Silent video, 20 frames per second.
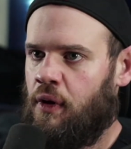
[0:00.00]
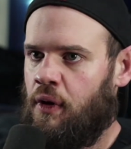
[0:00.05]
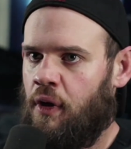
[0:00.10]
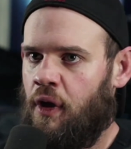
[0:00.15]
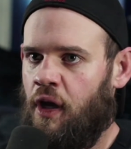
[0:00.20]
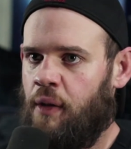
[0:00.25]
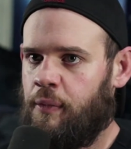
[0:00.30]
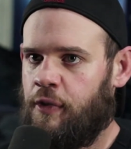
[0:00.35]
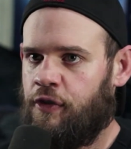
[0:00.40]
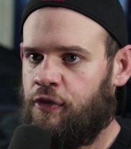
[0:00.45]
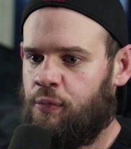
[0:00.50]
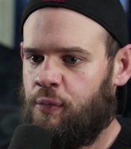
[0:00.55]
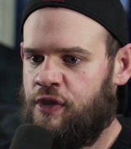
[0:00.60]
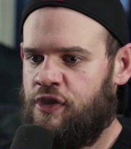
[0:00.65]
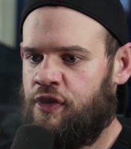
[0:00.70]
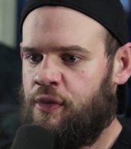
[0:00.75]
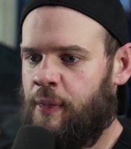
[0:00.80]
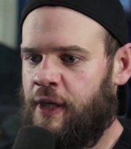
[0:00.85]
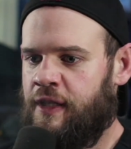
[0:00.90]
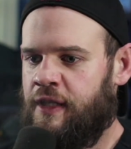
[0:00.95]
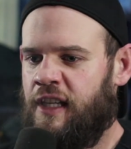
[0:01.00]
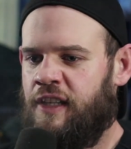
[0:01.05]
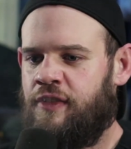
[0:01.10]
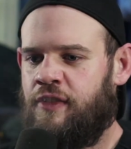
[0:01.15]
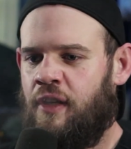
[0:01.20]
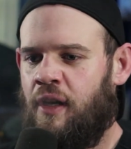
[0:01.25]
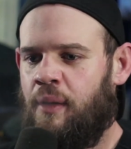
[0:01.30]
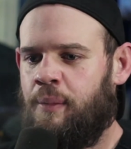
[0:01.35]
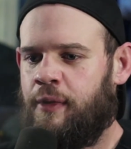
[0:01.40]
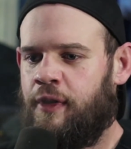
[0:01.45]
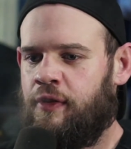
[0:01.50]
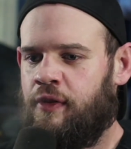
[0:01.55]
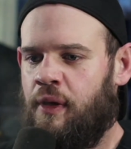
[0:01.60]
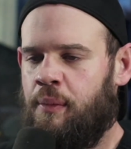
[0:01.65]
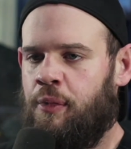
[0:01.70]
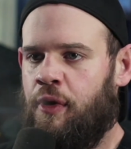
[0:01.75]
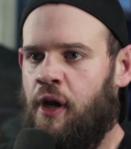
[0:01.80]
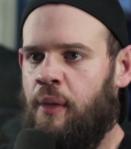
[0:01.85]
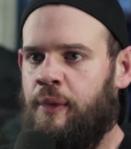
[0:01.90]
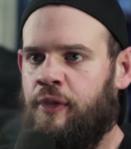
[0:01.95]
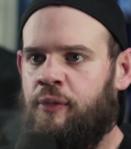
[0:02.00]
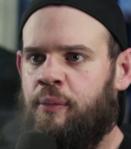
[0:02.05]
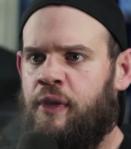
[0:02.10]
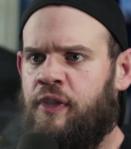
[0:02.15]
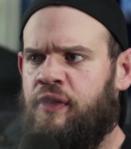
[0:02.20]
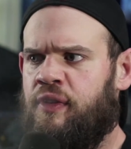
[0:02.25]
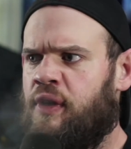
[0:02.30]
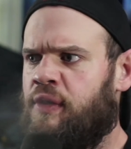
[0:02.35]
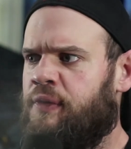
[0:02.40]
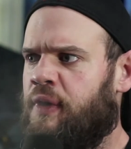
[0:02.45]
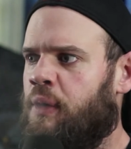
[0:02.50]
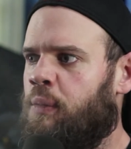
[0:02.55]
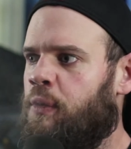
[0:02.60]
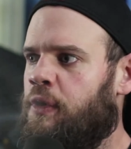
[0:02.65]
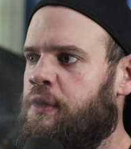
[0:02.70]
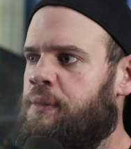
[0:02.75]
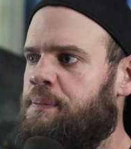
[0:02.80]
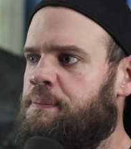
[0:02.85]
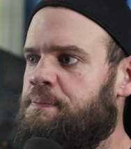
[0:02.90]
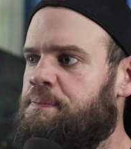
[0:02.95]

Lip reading: I'm going to switch to my desktop because I promised myself I would.